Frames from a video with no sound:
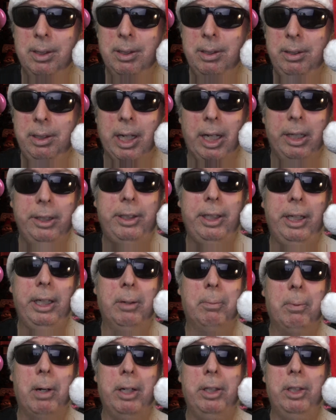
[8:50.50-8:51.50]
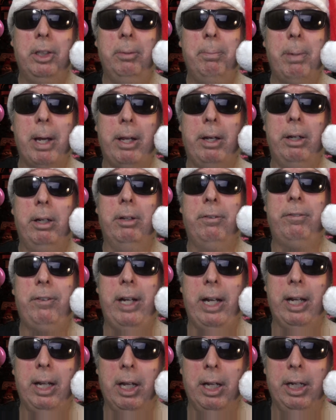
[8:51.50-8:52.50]
The only thing that won't do better than a
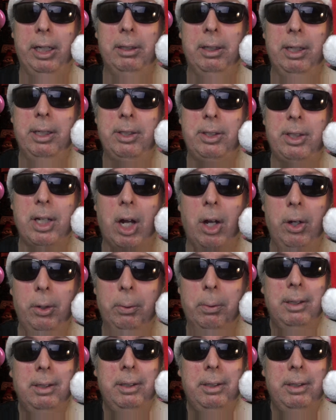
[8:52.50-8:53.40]
Fairlane is tow.